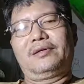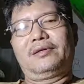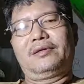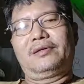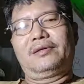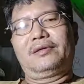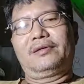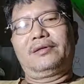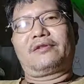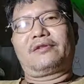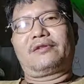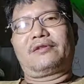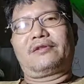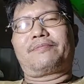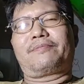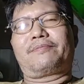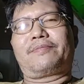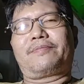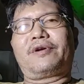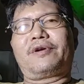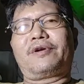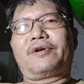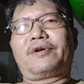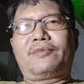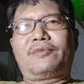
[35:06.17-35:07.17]
That's a
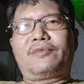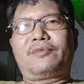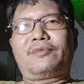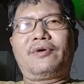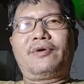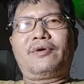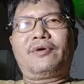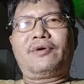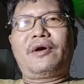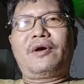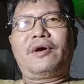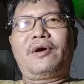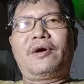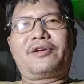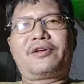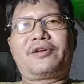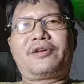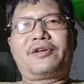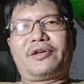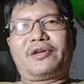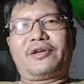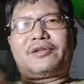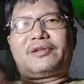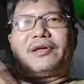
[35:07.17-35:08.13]
person who now appreciate